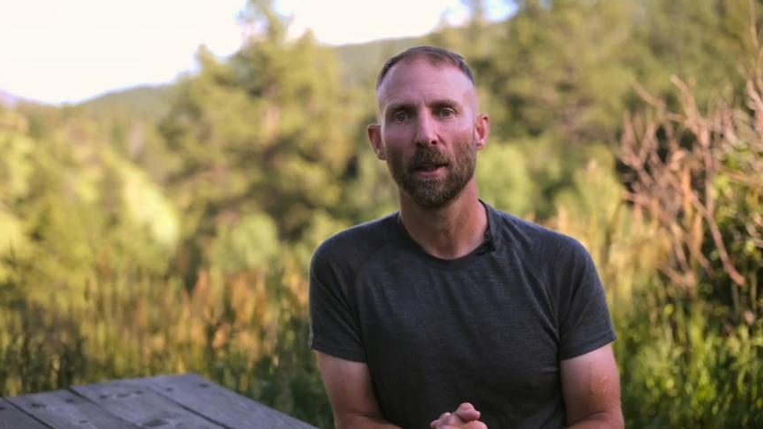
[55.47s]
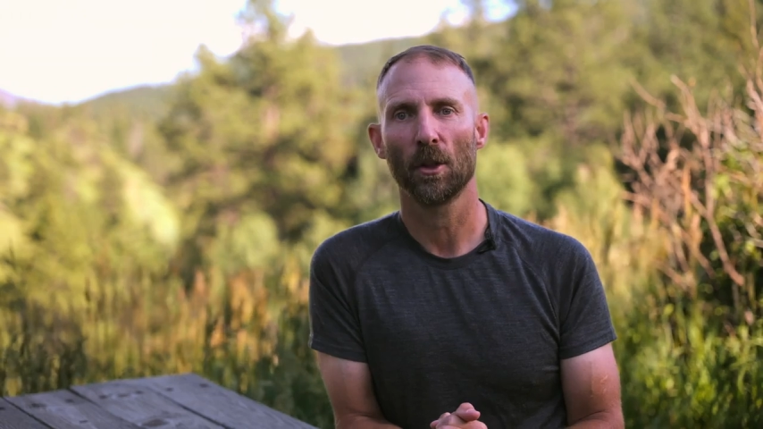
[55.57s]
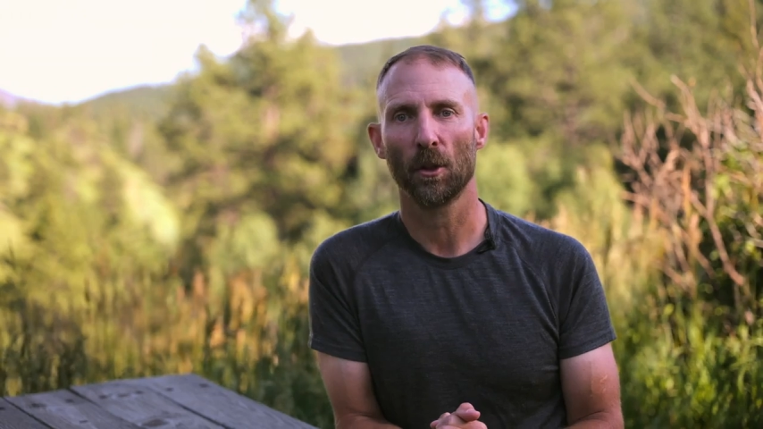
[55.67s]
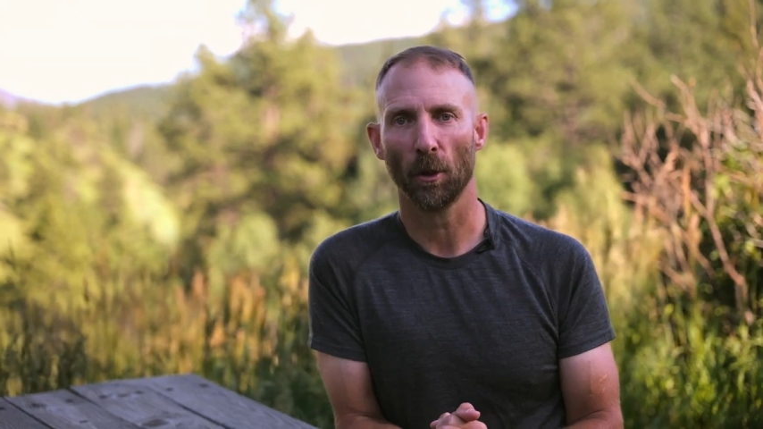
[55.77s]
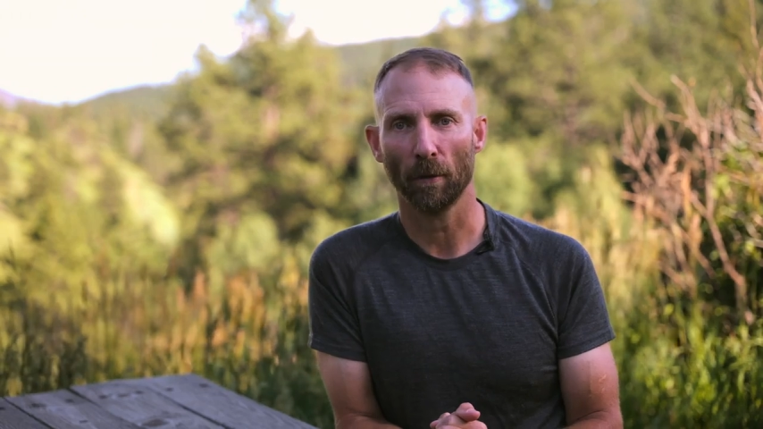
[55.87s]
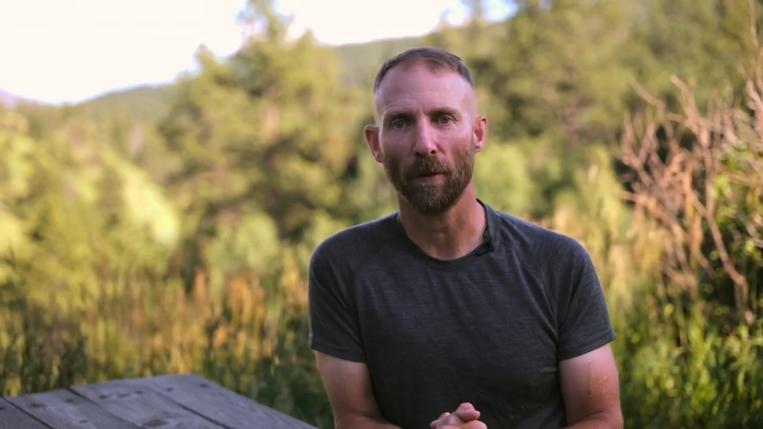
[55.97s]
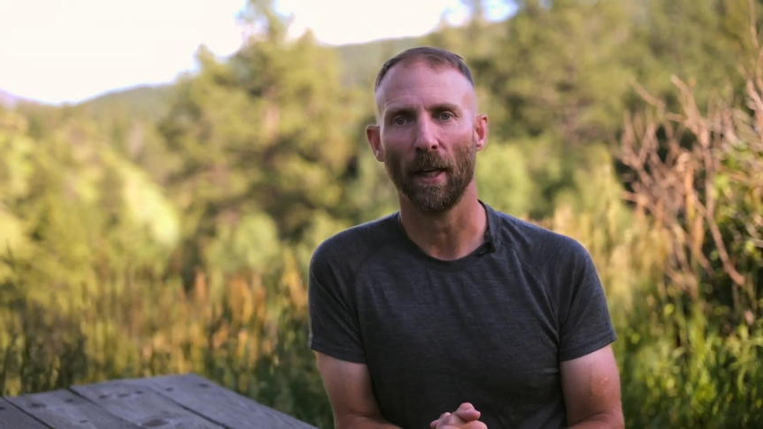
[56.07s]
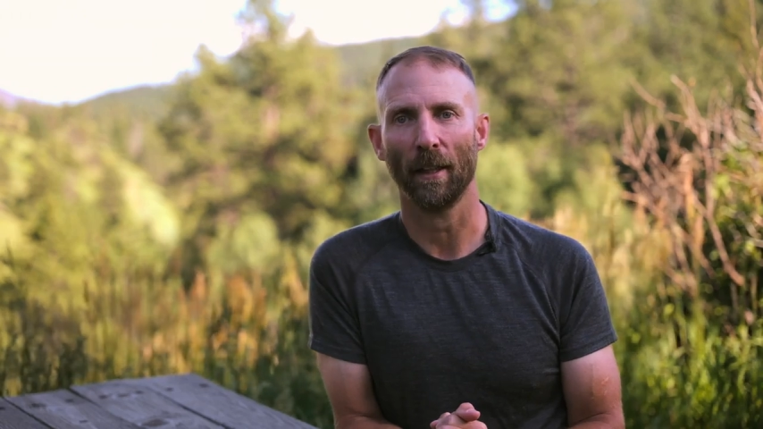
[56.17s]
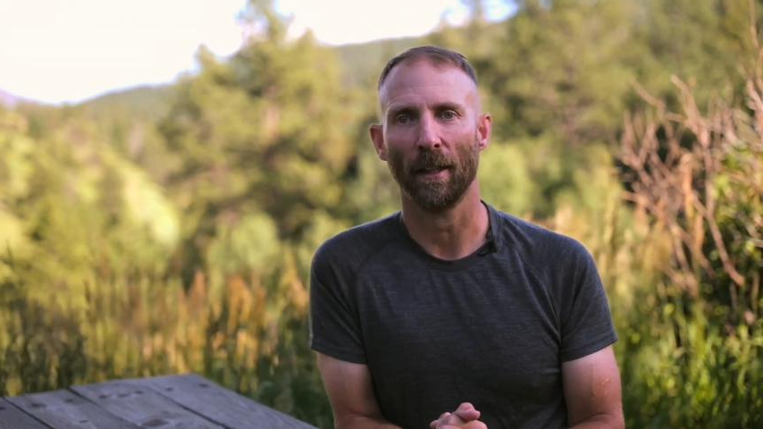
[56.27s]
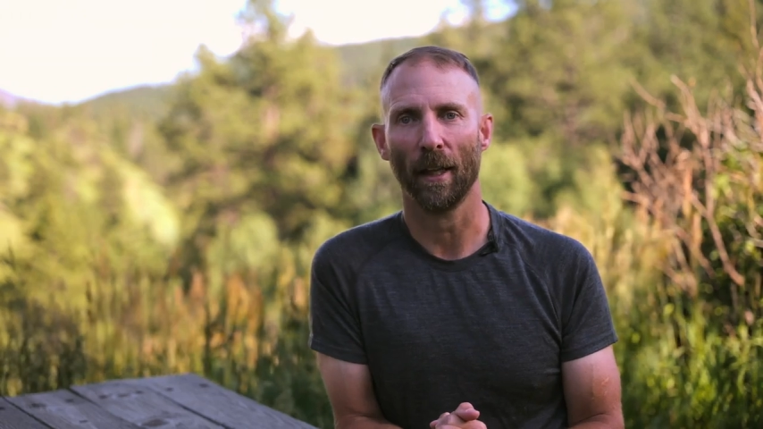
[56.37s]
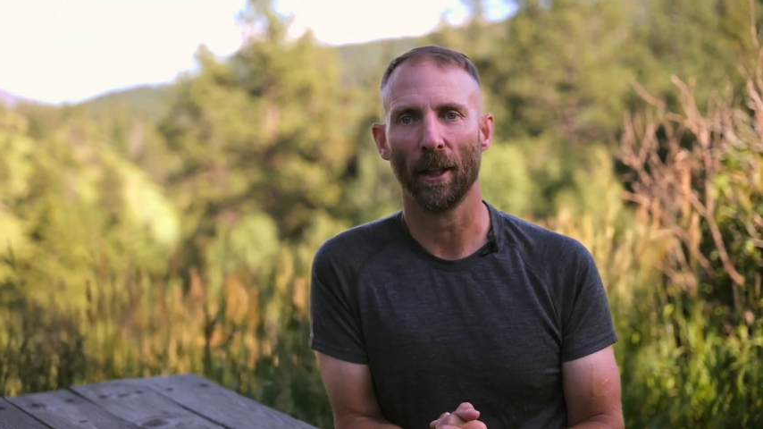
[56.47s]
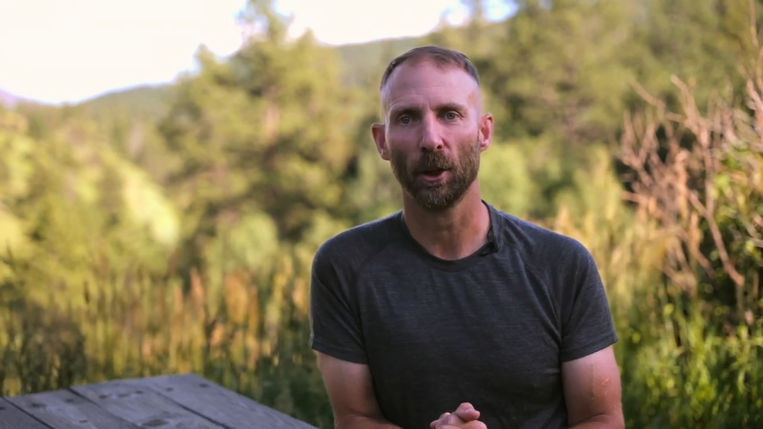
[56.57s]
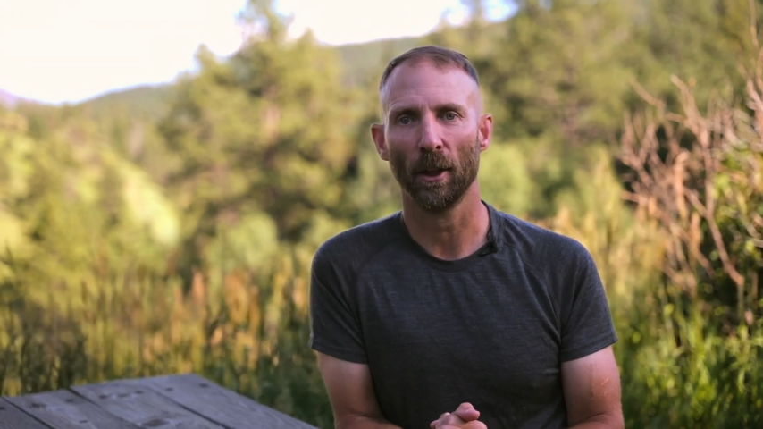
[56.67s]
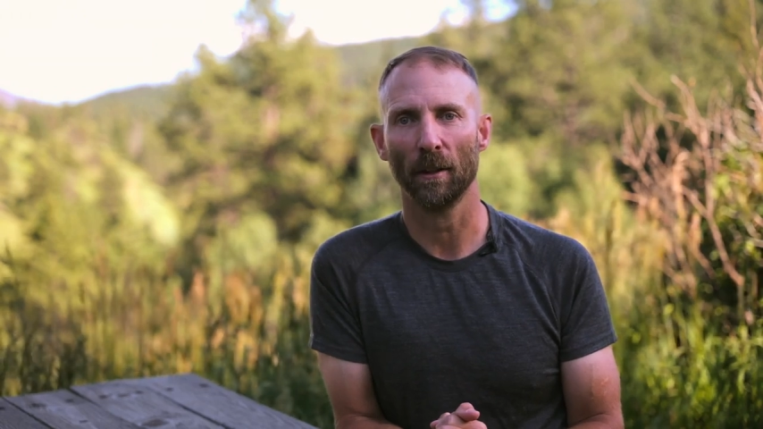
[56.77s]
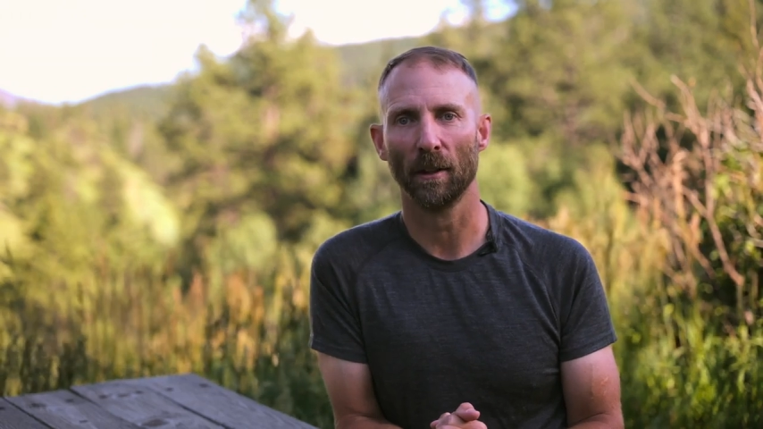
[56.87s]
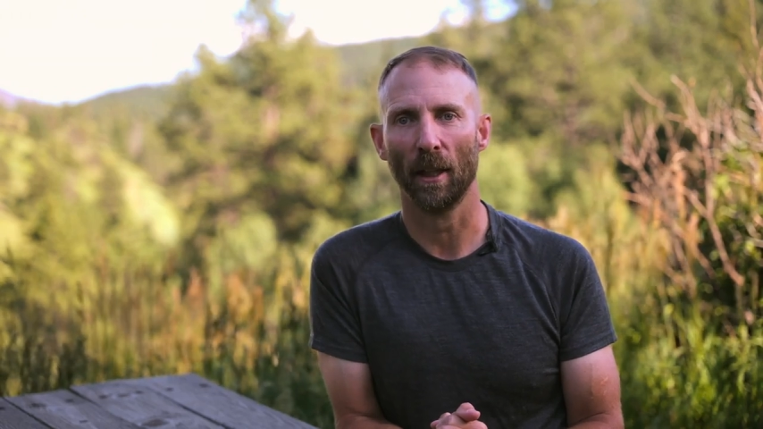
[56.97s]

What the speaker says: certifying the elections,